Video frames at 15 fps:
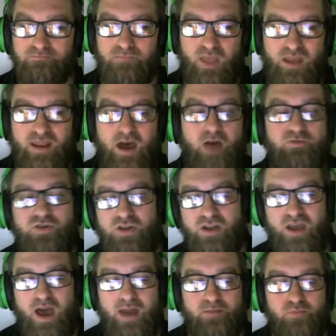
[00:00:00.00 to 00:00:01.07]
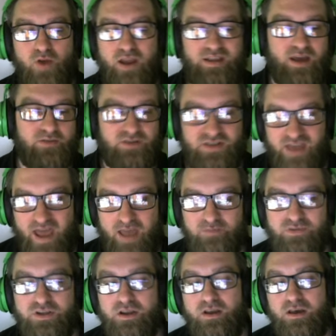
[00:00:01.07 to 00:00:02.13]
And now I'm just going to kind of break down these
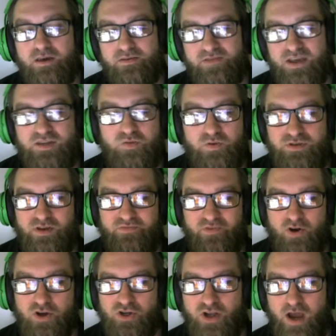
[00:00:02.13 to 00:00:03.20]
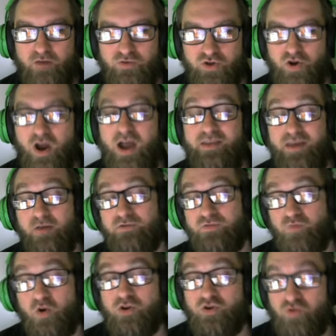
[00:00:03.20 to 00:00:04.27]
games. This was a version I was trying that was
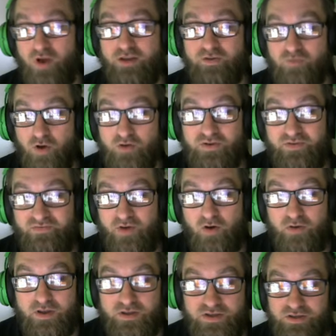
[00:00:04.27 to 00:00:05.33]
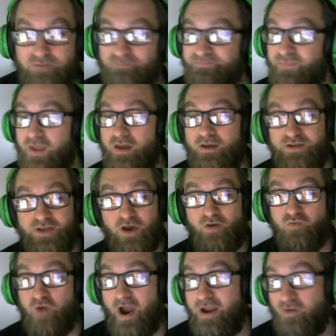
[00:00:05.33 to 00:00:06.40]
more Dressrosa focused. So
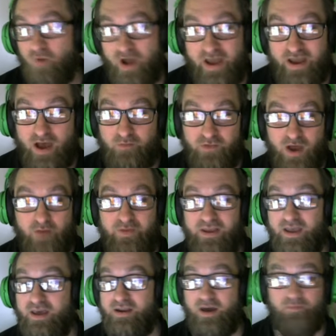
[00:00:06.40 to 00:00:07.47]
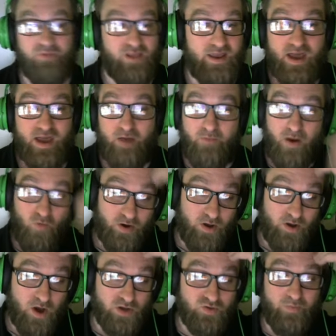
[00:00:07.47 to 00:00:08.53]
right away, I'm coming in. I'm playing out my One
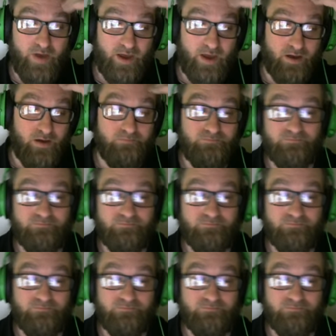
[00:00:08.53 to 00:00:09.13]
Cost Rebecca.